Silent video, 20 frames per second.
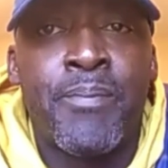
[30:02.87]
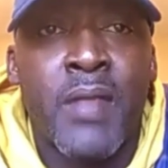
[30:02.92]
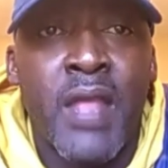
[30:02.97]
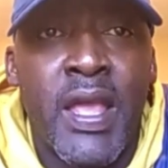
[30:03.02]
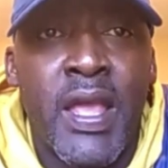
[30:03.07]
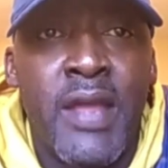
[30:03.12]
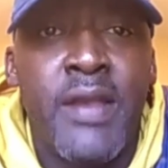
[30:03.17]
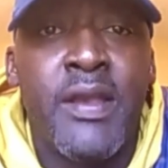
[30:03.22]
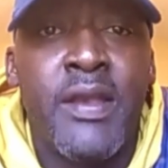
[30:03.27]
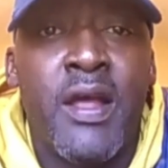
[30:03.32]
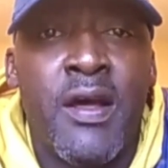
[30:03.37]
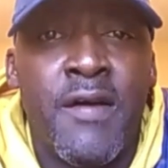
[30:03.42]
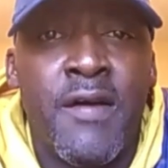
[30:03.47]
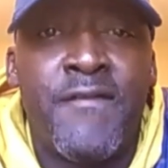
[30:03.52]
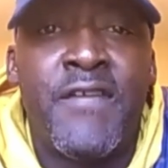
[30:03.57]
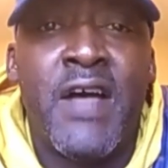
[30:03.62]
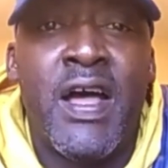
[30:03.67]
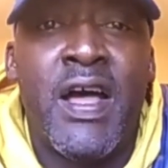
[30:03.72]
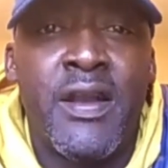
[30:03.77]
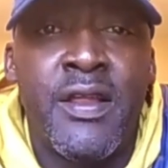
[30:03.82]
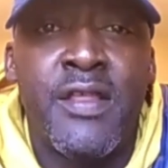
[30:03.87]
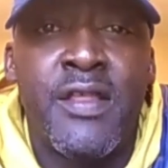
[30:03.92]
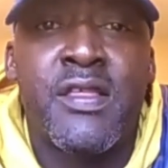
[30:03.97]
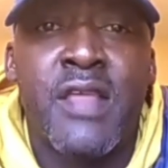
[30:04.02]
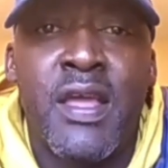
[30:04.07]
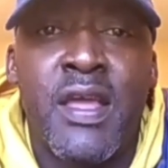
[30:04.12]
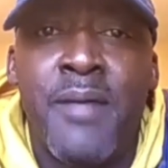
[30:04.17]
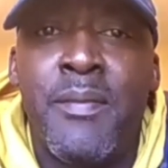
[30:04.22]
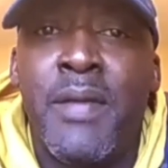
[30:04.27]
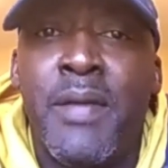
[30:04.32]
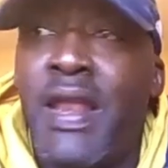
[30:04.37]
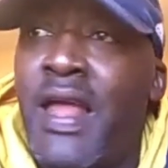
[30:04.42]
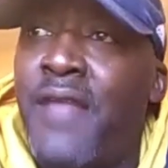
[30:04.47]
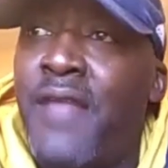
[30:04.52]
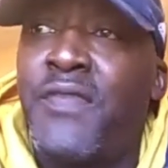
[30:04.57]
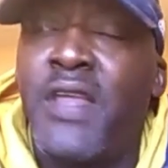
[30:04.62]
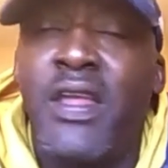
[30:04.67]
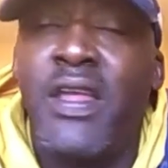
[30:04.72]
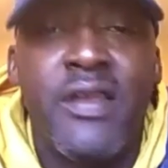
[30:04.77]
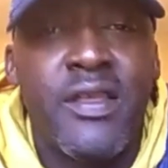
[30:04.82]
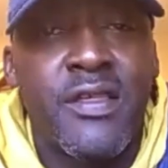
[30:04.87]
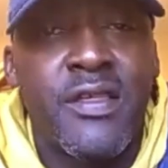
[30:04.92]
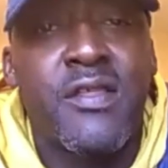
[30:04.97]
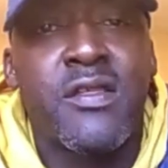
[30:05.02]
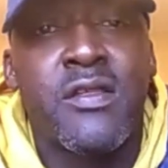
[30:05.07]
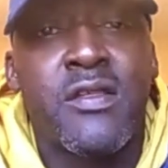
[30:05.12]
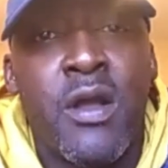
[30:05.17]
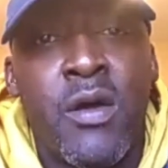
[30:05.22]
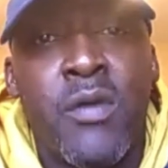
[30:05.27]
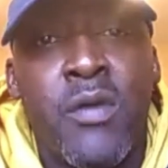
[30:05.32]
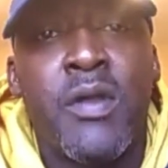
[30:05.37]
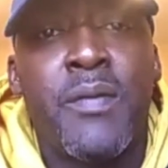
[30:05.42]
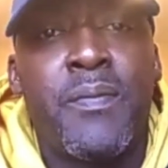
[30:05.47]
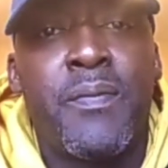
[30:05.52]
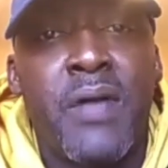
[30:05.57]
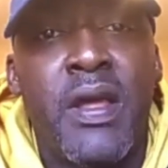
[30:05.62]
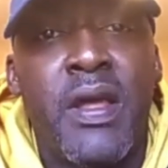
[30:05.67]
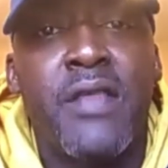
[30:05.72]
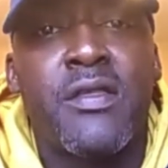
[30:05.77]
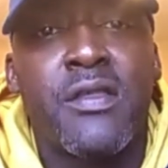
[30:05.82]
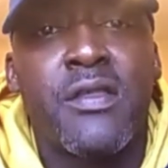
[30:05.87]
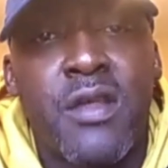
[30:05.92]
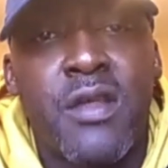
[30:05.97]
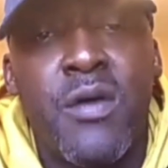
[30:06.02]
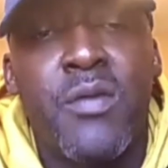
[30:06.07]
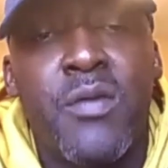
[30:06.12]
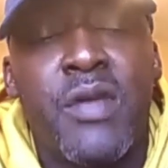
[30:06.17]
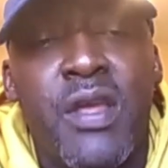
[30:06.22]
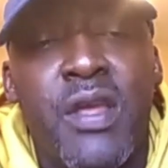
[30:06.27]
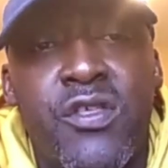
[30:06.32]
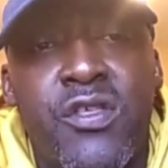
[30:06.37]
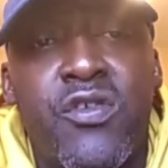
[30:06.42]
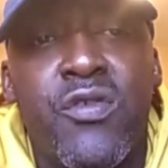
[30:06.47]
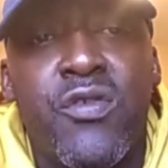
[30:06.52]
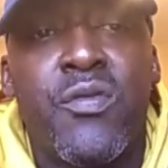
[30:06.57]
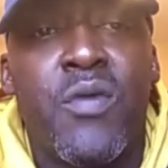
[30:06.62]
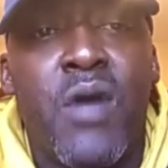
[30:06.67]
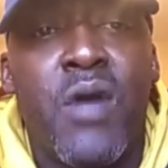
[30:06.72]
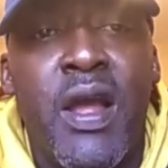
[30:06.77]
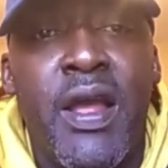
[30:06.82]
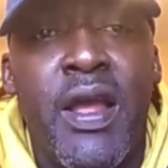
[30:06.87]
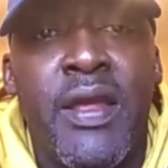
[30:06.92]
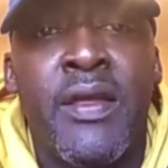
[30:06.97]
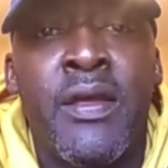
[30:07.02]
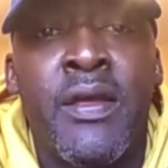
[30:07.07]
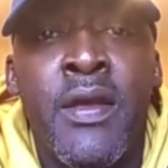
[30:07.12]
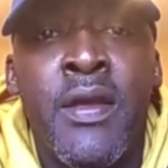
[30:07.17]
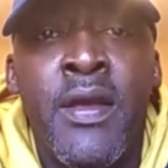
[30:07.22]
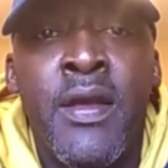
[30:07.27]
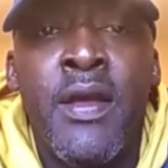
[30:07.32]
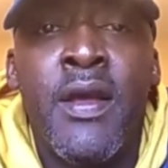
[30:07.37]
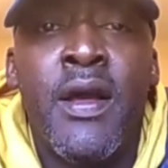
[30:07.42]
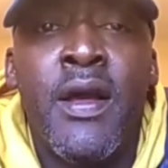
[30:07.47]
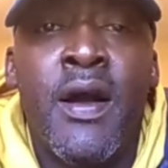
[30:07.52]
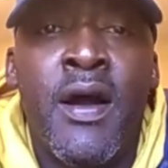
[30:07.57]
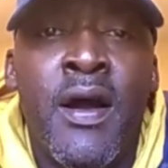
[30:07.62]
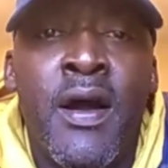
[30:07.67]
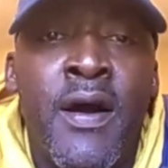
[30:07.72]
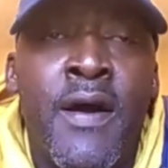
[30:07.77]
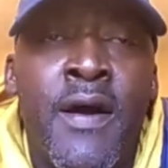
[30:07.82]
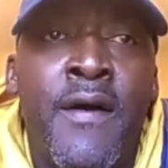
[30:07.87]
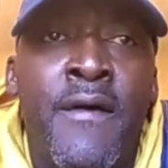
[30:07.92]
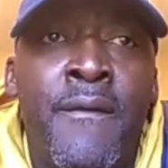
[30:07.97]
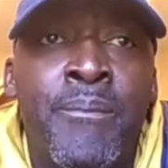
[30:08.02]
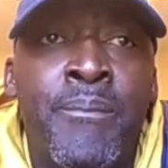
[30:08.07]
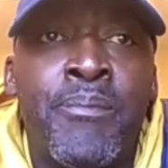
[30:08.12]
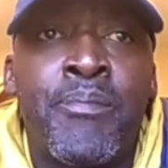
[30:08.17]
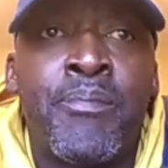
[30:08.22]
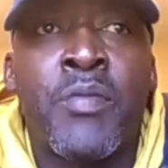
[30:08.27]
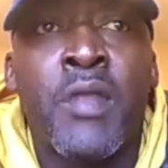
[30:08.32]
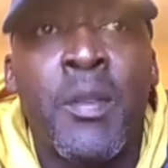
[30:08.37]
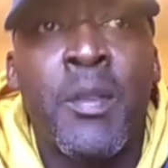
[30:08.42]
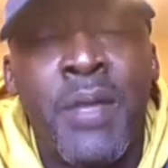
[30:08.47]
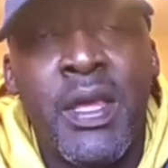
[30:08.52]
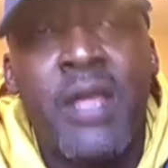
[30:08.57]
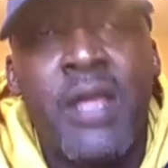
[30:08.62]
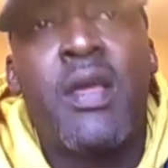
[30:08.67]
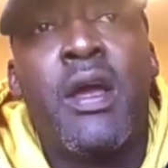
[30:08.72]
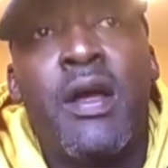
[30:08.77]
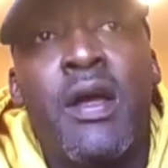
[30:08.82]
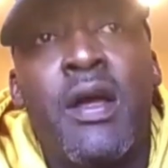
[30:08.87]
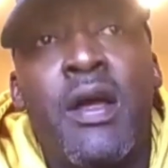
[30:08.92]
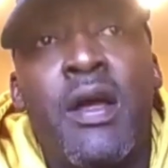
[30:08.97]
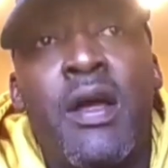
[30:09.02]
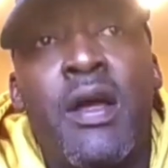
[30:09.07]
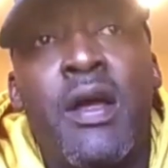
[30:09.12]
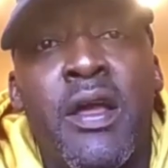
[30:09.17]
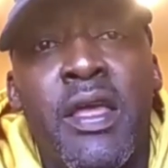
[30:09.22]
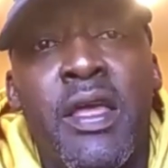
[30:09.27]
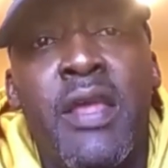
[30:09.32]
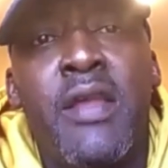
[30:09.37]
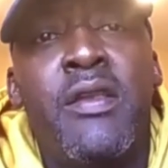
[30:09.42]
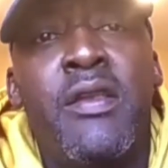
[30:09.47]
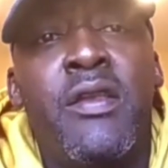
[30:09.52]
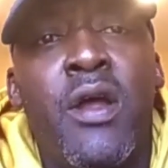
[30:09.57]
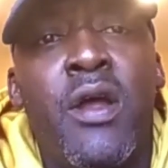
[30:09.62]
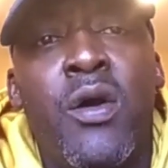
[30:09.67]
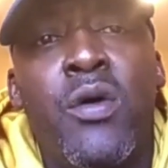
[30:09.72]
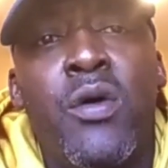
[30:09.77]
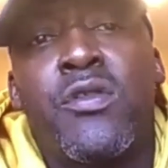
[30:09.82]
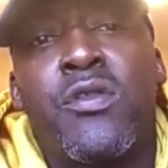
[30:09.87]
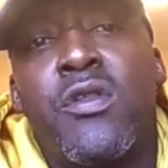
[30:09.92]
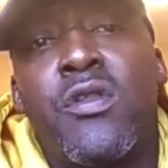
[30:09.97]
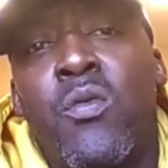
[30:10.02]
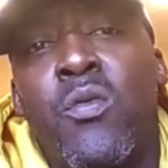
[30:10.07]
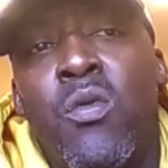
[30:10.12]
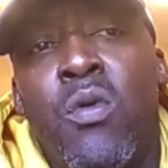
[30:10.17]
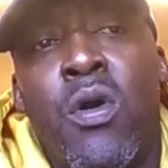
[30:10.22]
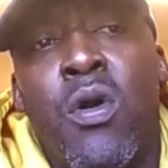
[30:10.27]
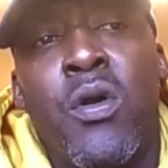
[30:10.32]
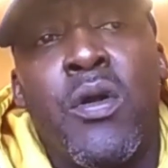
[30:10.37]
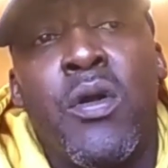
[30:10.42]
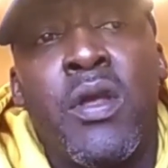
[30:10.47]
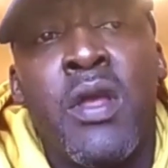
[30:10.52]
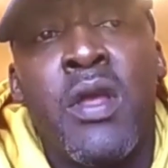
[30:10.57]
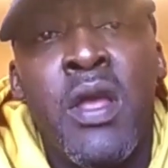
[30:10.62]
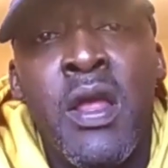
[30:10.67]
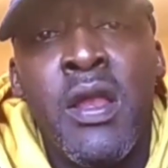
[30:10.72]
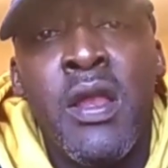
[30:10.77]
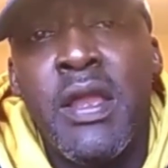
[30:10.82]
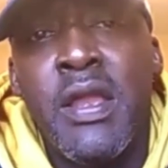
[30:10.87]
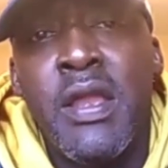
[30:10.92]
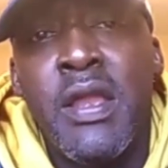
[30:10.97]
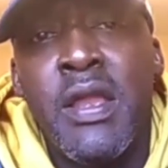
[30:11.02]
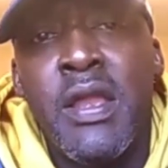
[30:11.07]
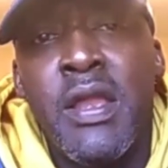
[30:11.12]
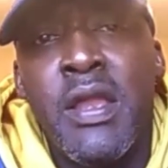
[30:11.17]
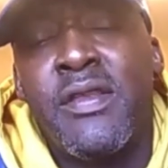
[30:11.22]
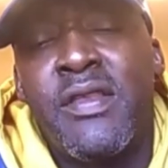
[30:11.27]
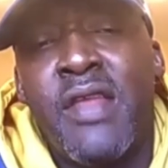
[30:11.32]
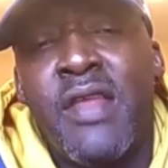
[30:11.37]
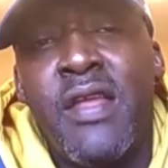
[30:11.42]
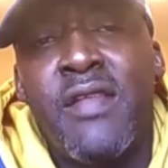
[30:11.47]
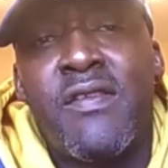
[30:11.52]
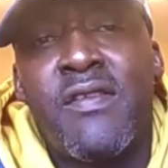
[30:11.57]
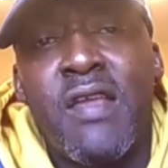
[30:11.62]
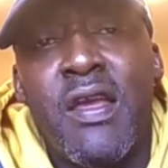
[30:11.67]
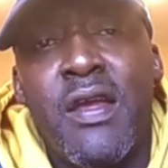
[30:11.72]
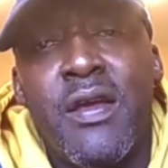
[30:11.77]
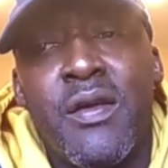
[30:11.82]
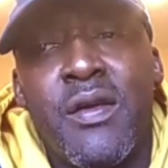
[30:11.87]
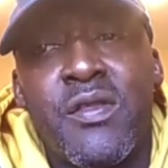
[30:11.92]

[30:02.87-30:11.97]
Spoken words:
and finally said, man, I think this is the only place that's going to get you right. Because he knows the work, the details